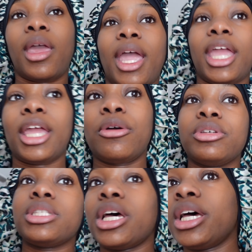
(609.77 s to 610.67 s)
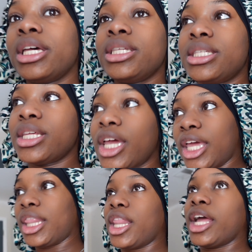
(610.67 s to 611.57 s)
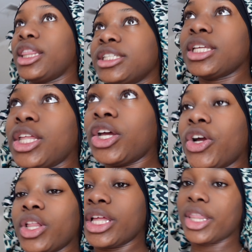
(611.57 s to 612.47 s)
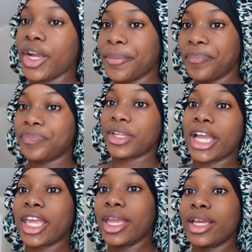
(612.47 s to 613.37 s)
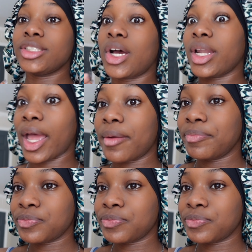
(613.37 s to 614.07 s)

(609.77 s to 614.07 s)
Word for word: And it was us and like this other girl in there. I kid y'all not.